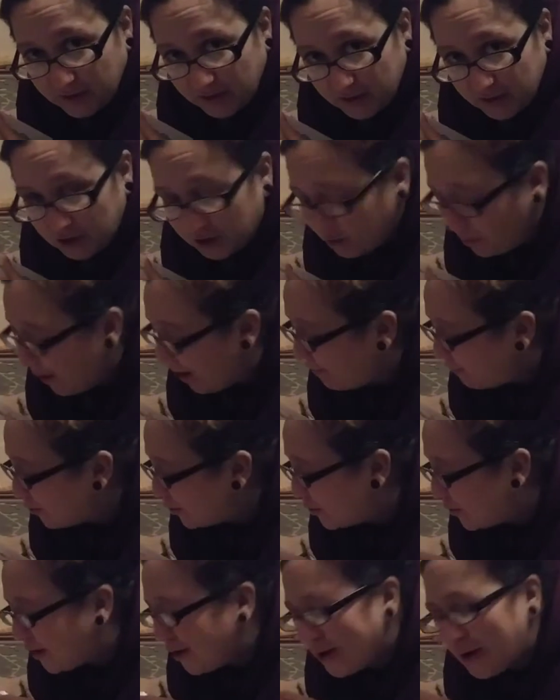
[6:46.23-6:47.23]
that you have where
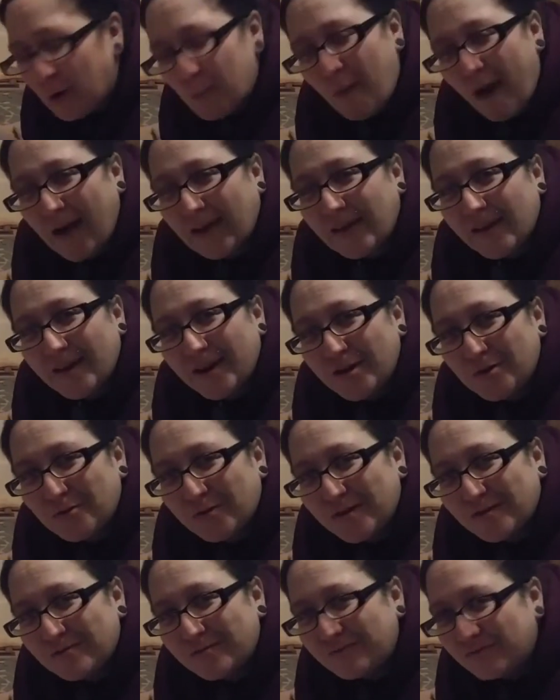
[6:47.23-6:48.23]
you can go back in and you
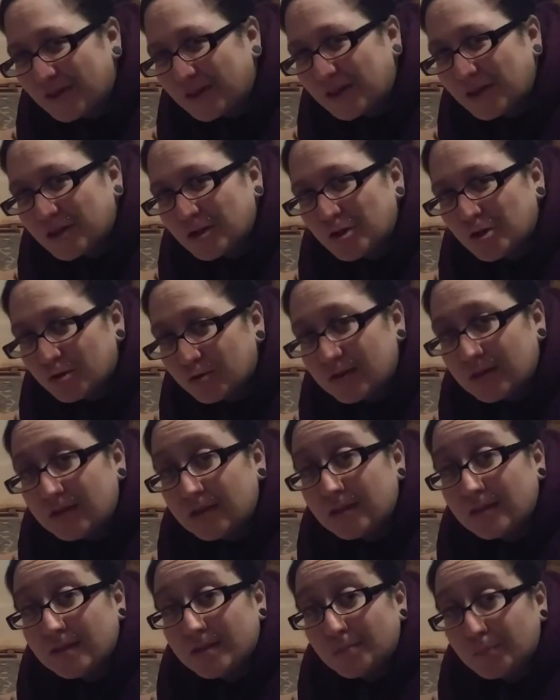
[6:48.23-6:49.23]
can fill in
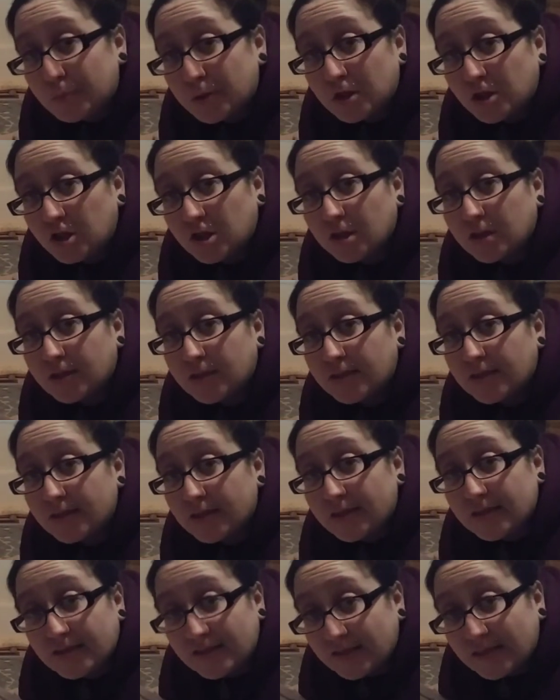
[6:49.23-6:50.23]
trees and bushes
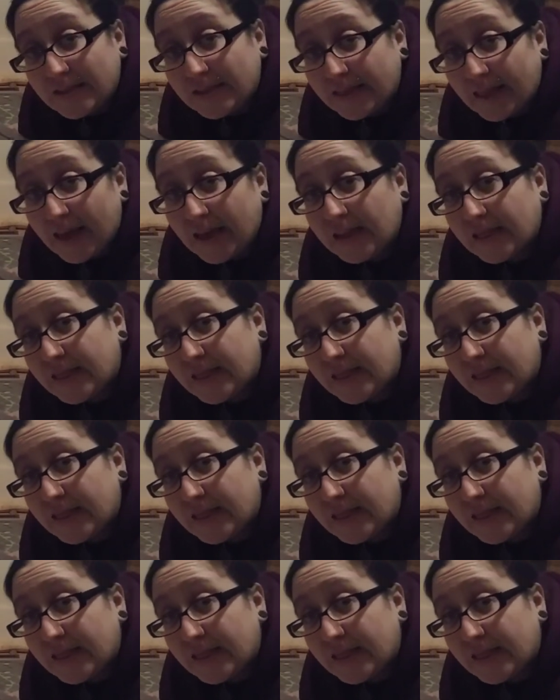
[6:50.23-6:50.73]
in a scene like